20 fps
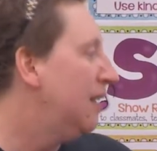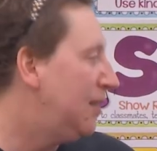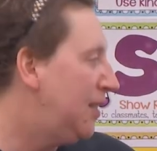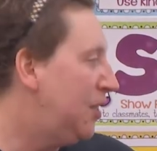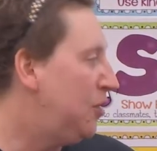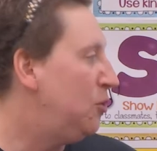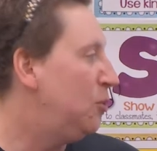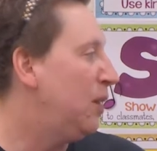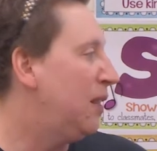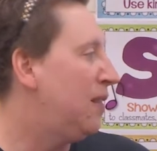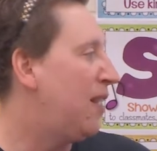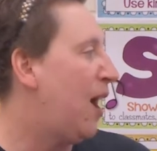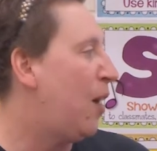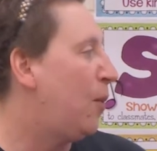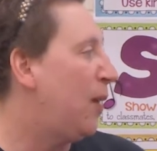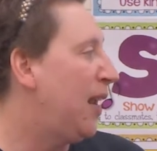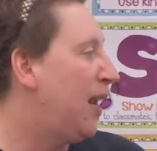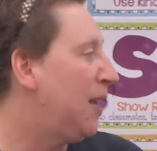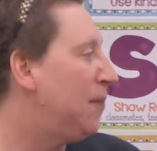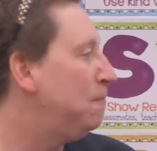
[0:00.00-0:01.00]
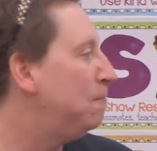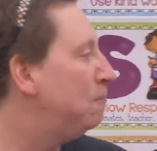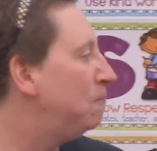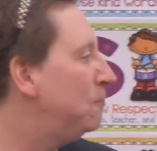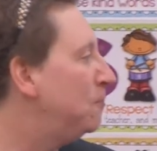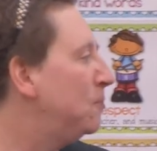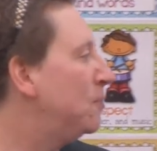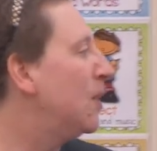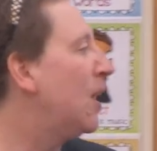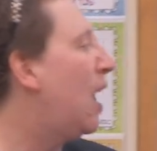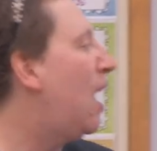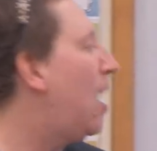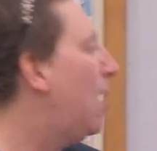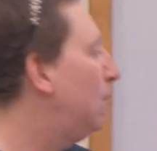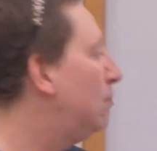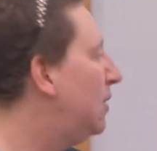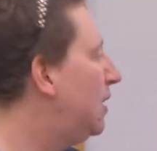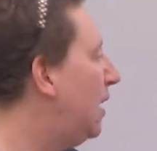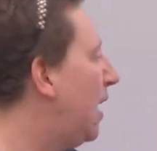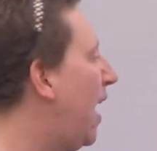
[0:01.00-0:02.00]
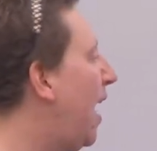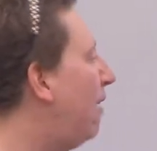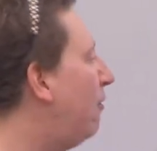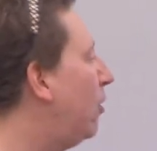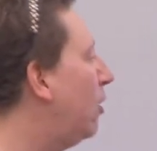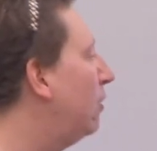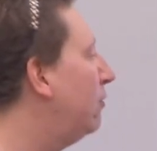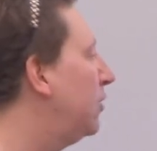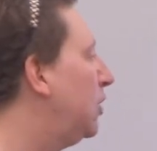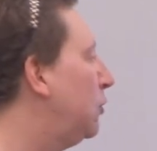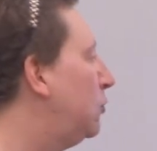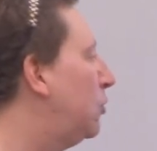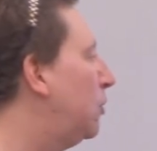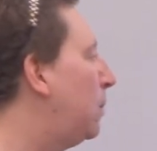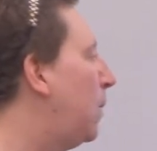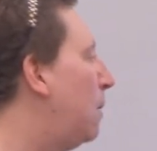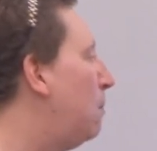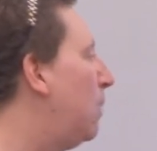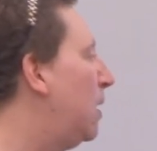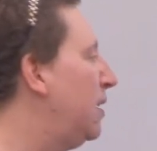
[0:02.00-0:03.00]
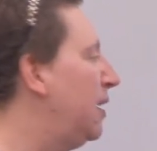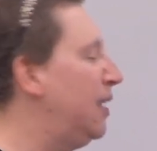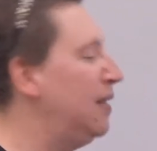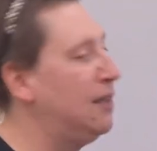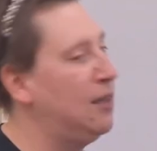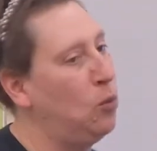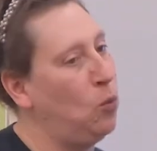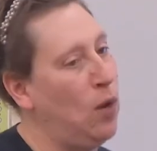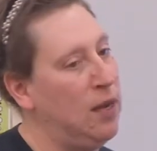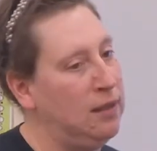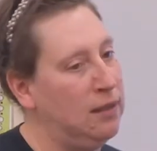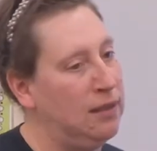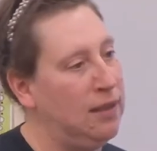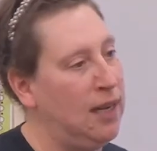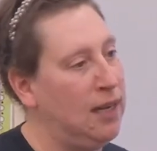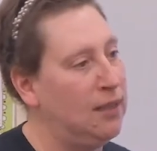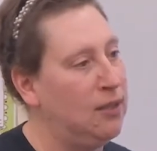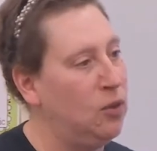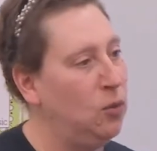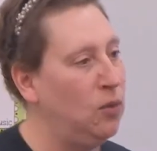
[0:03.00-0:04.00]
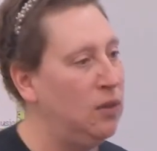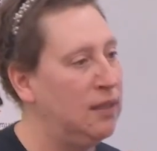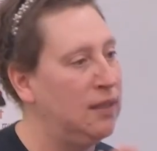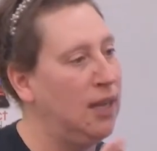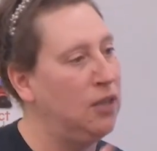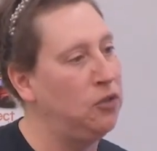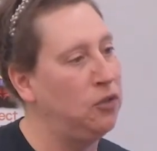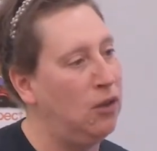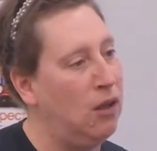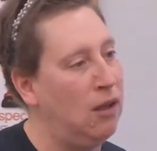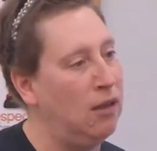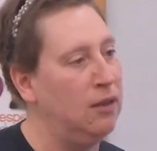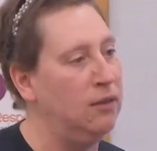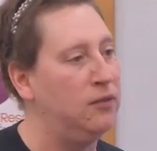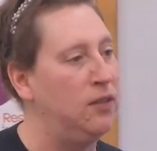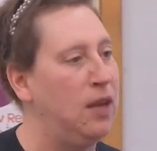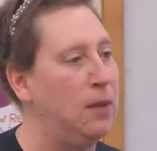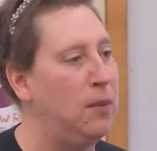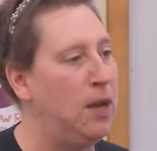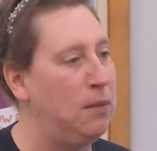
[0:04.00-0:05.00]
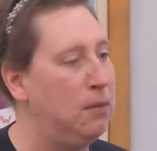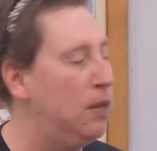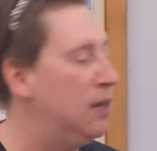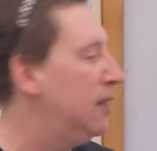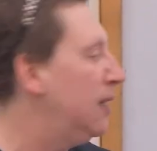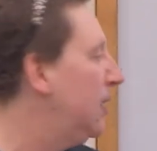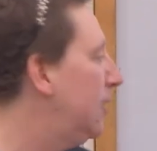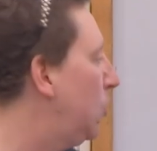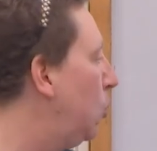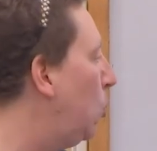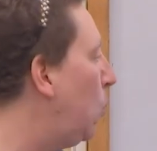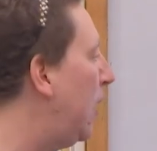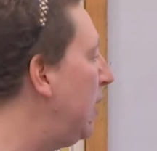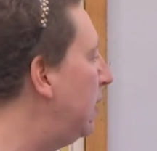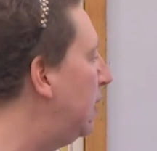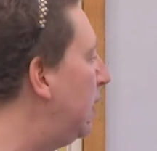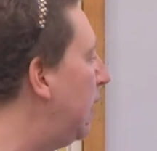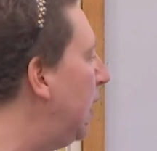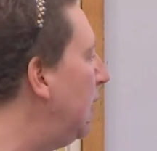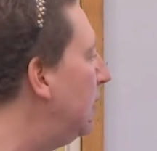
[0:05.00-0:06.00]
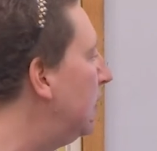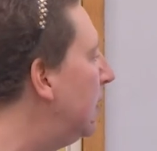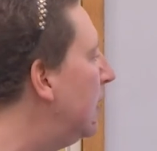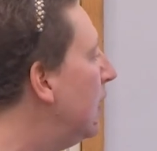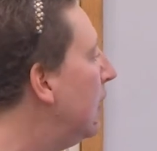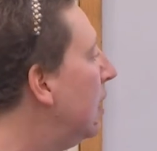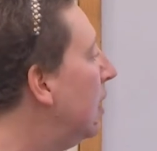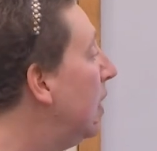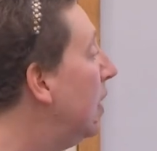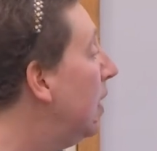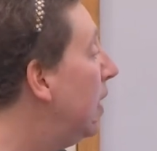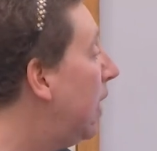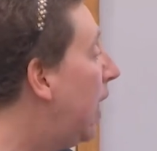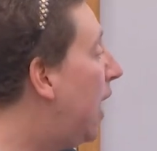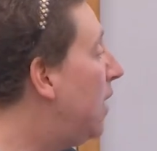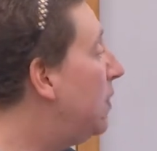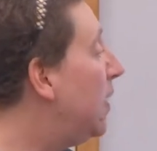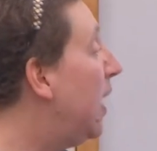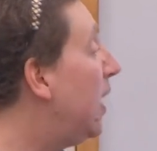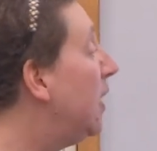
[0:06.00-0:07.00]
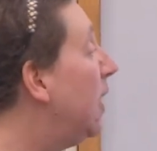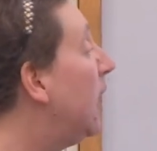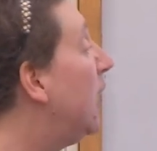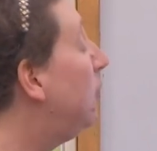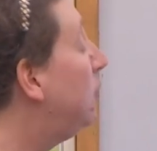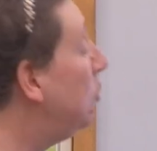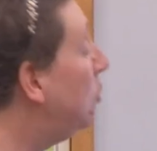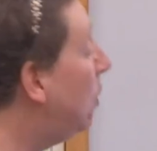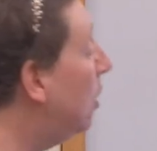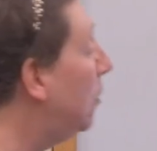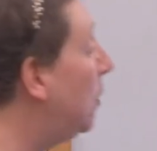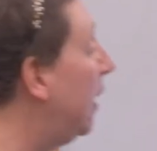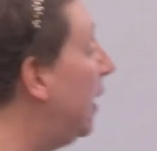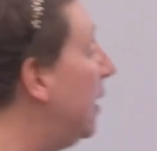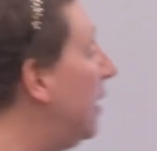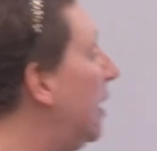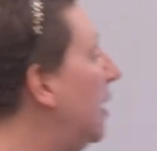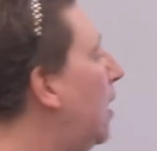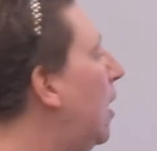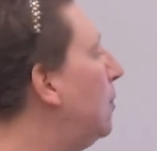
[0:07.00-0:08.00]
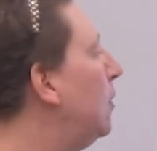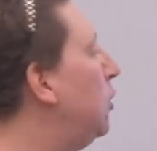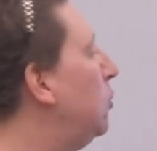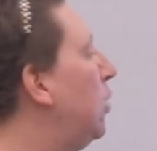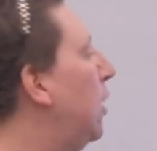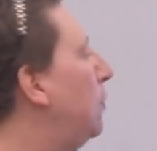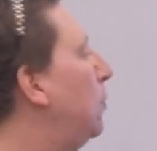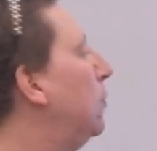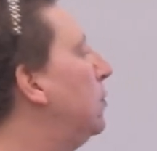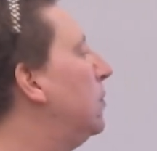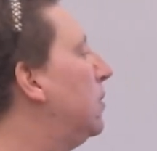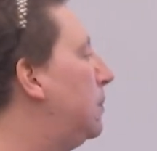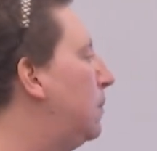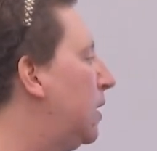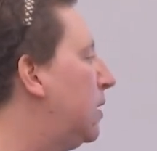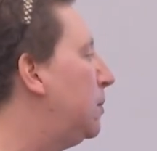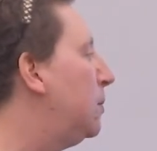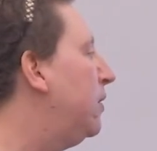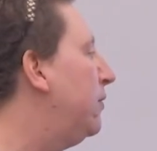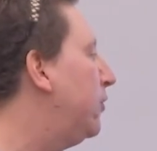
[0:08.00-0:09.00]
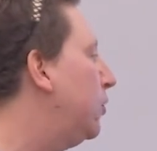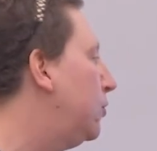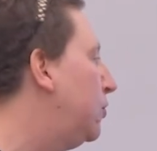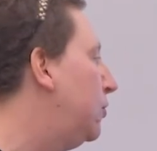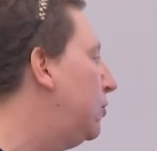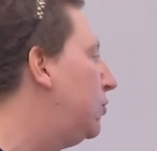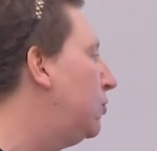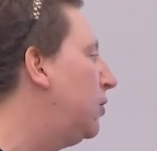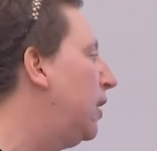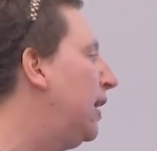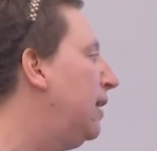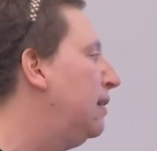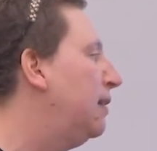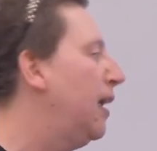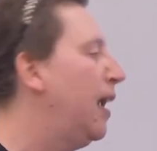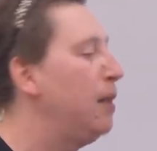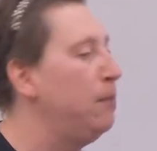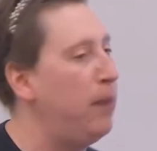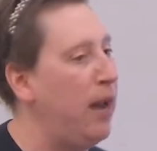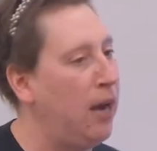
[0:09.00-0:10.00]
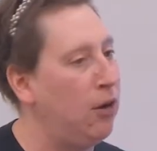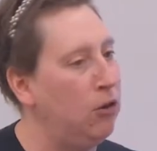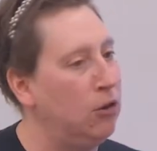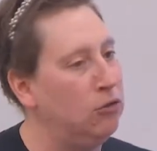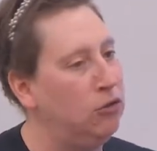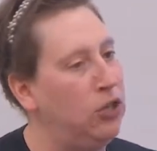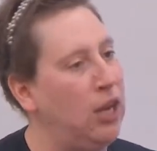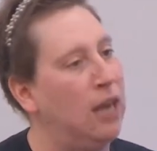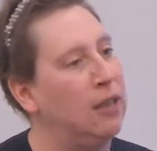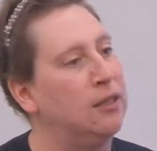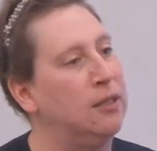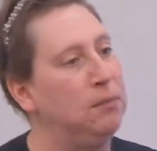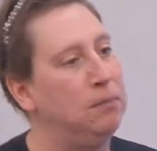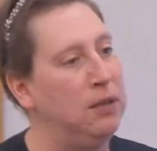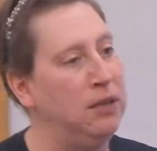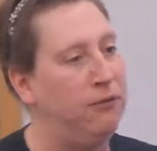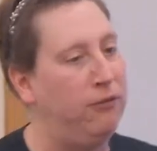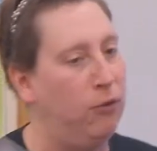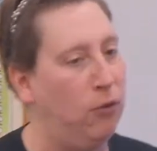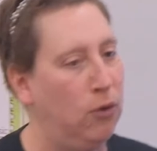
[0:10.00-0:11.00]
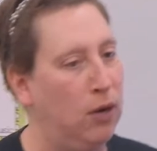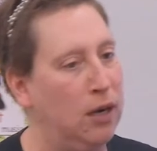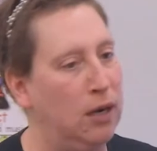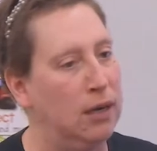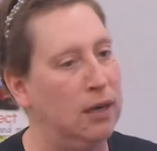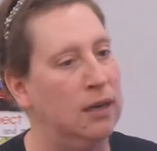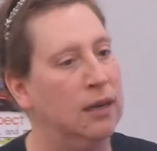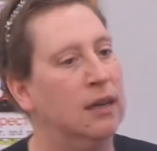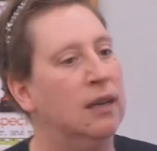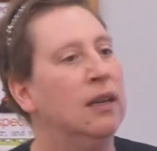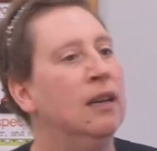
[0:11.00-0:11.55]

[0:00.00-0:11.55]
to do it that way, um, to have our field trip on Mondays and Wednesdays. So we'll schedule all of them on Mondays or Wednesdays. And then if you are planning on coming, chaperones must be virtues trained and background checked before